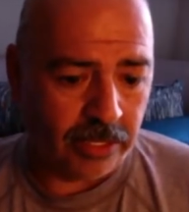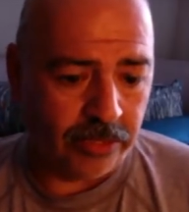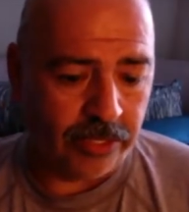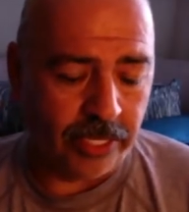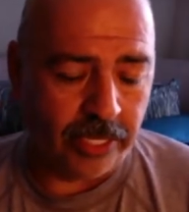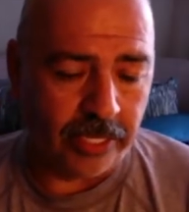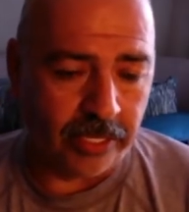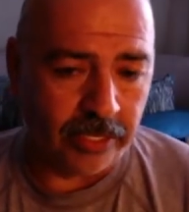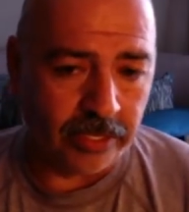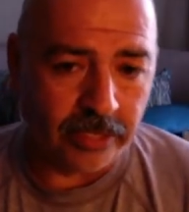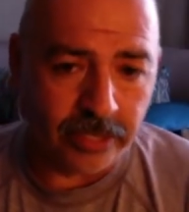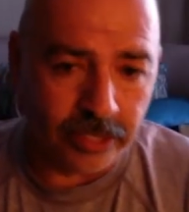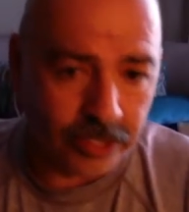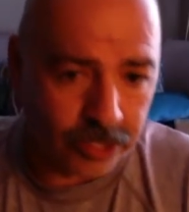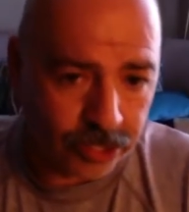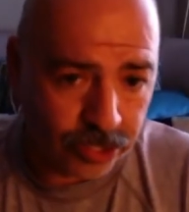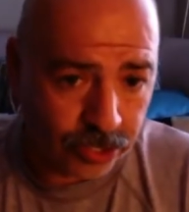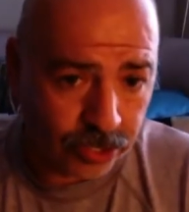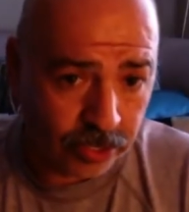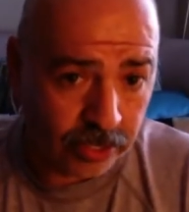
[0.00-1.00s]
then you
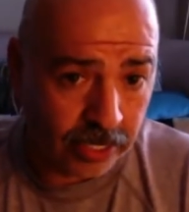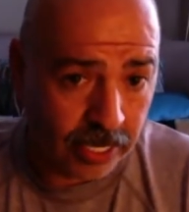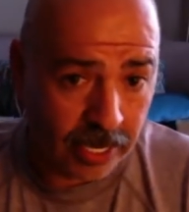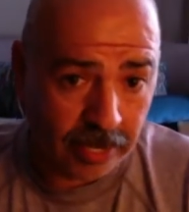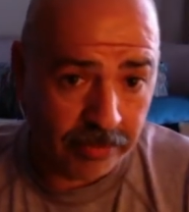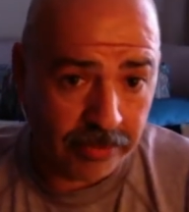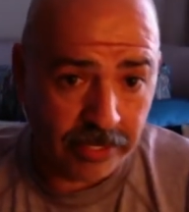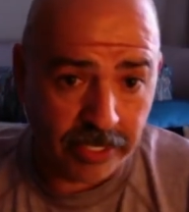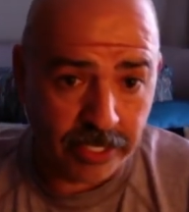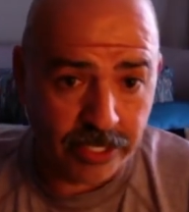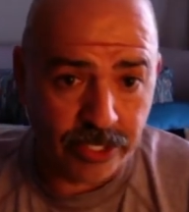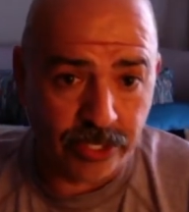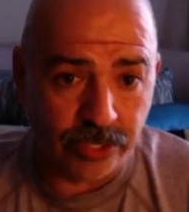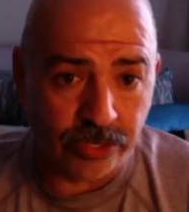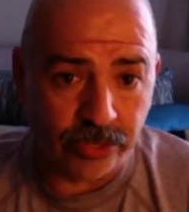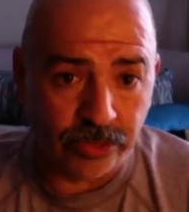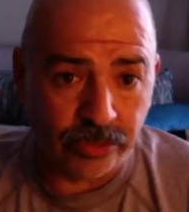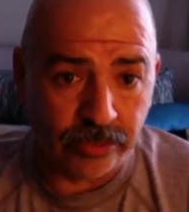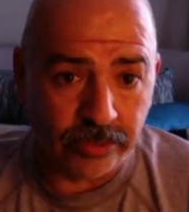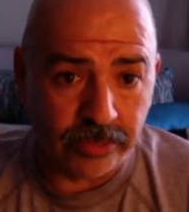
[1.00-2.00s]
shouldn't have an
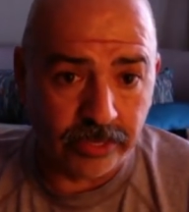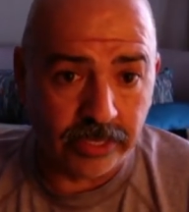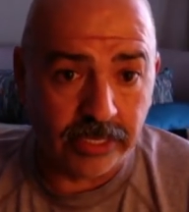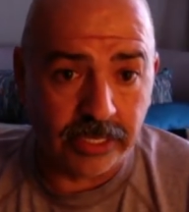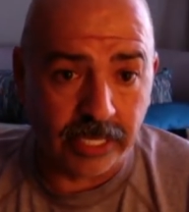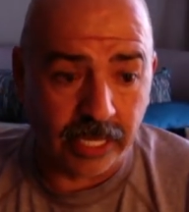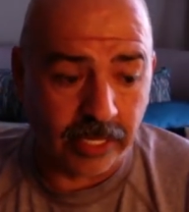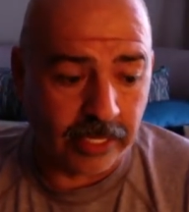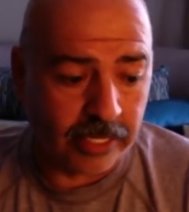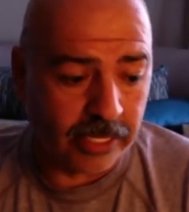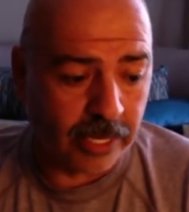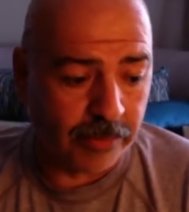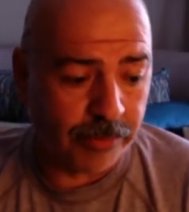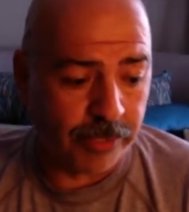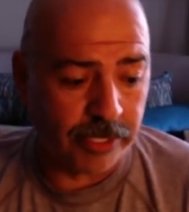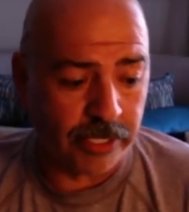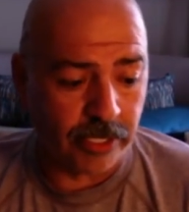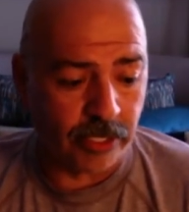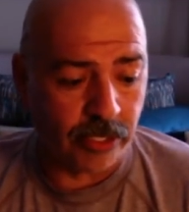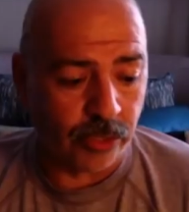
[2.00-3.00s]
issue selling that
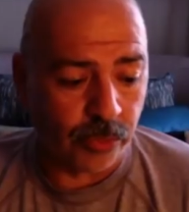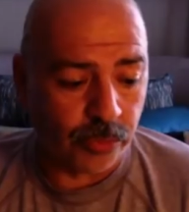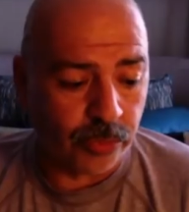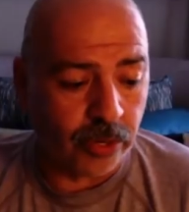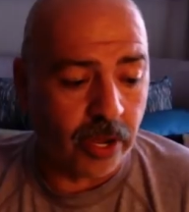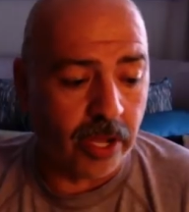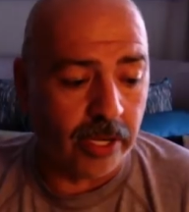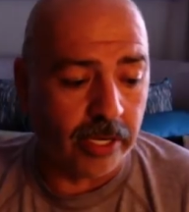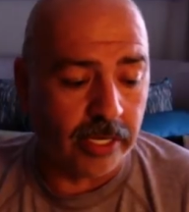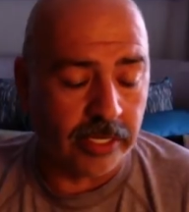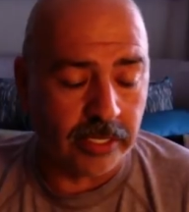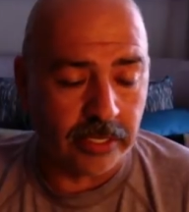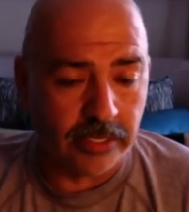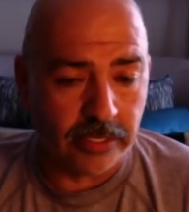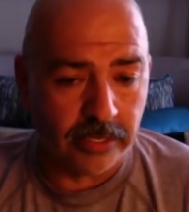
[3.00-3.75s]
particular product.